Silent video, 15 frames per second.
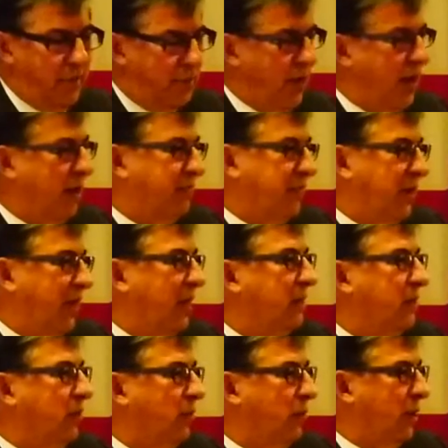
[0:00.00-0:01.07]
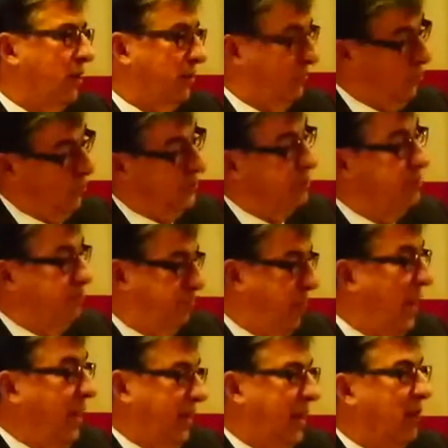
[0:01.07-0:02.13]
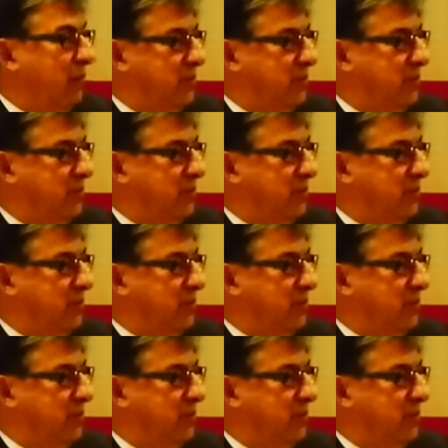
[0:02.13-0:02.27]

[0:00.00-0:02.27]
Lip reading: right off the get-go, and of course paying down